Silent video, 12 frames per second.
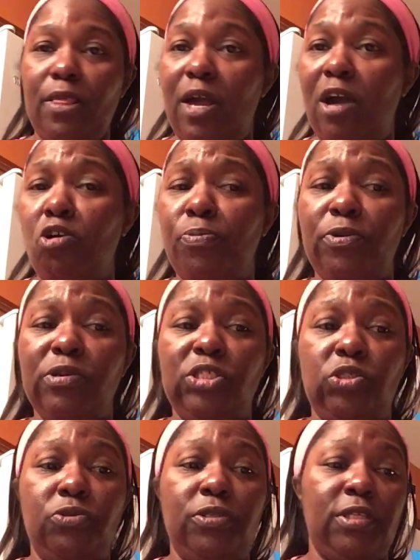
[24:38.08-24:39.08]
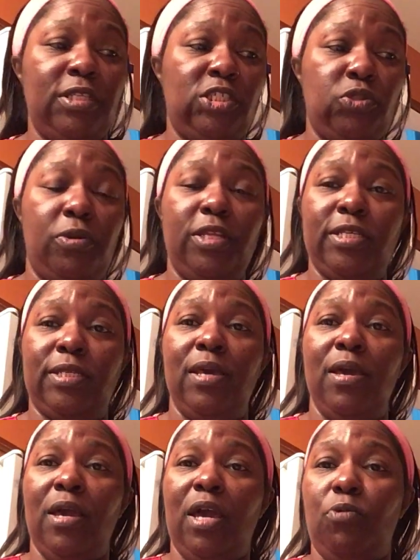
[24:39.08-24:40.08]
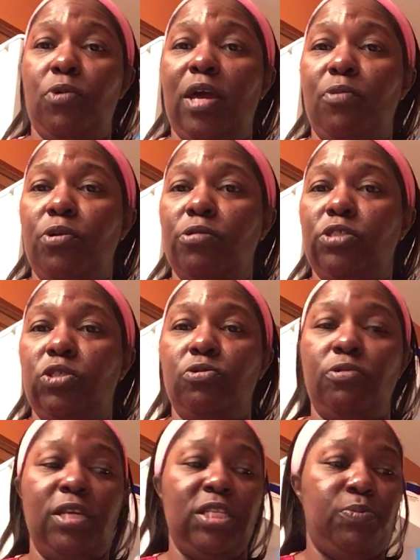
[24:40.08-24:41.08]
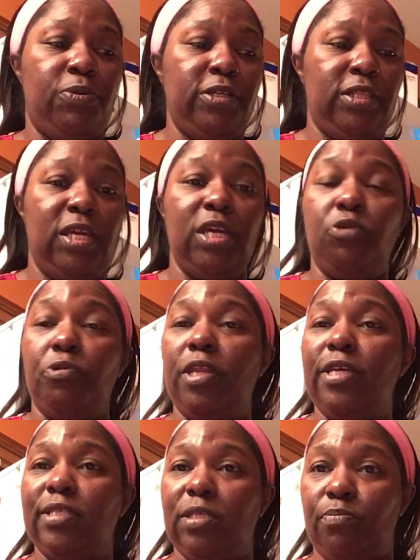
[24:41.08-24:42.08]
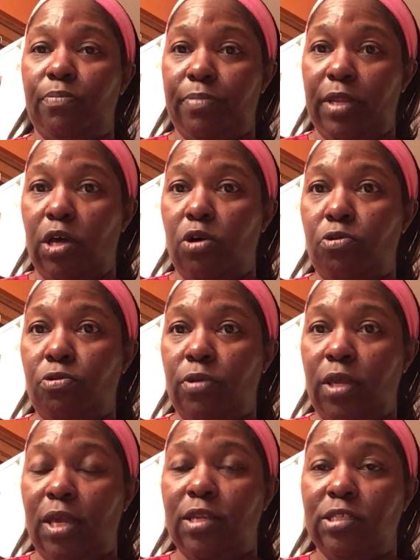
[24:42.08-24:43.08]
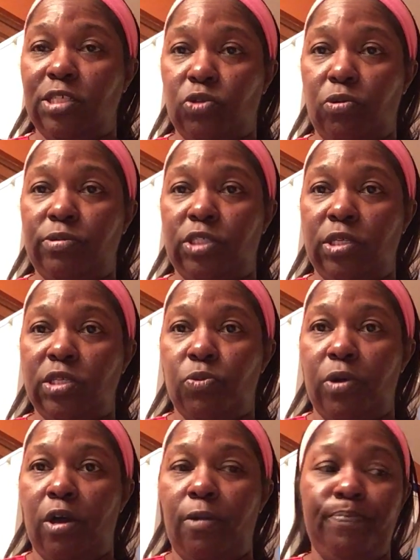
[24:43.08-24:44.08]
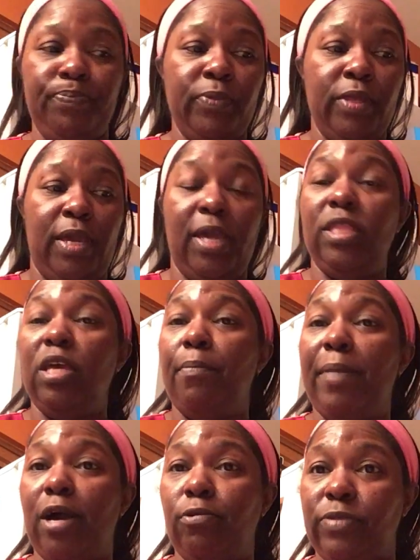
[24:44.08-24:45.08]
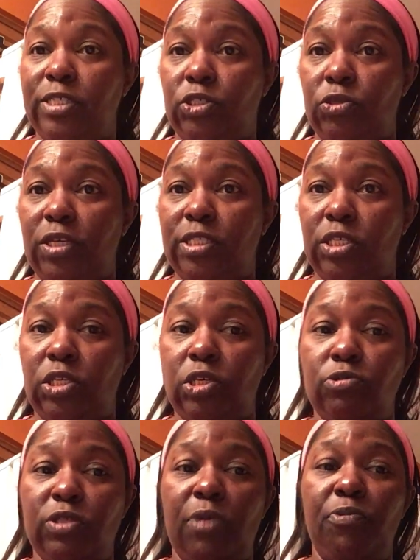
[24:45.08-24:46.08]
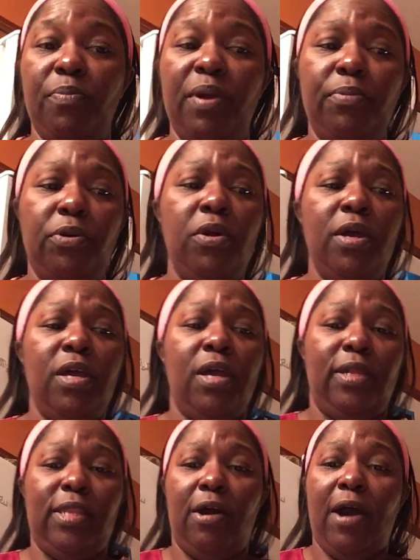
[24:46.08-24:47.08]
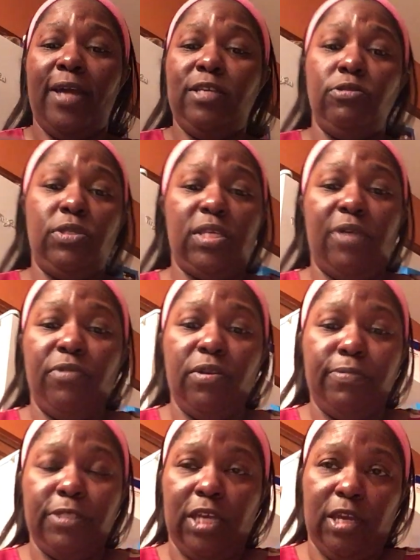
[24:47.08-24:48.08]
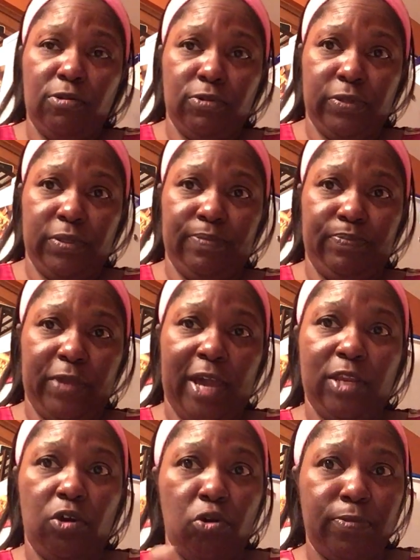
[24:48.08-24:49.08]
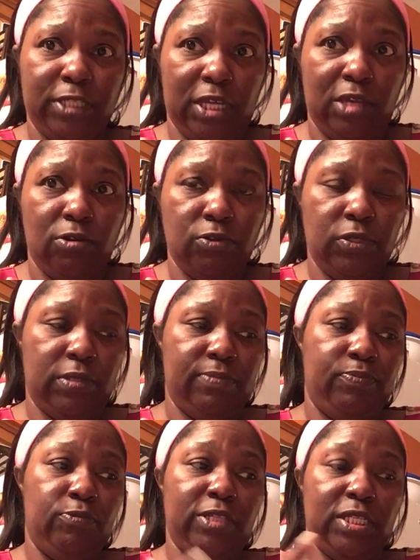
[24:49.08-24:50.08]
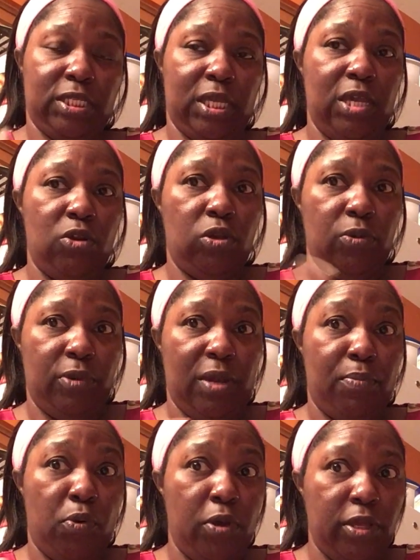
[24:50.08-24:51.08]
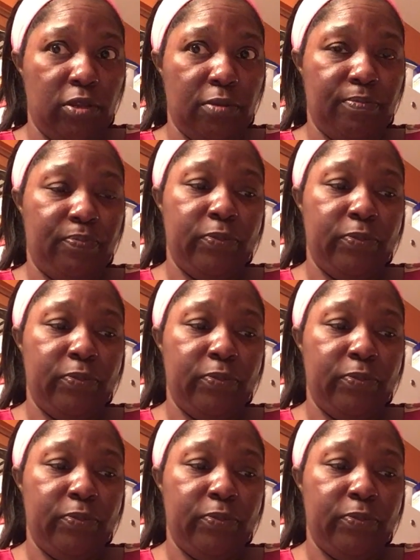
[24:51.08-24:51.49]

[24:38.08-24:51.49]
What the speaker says: I hope you enjoy this. And what I will do is put the ingredients below in the description as well, and the amount that you need to use. And remember, now I use 7 potatoes, Idaho potatoes with the skin on it when I boil them.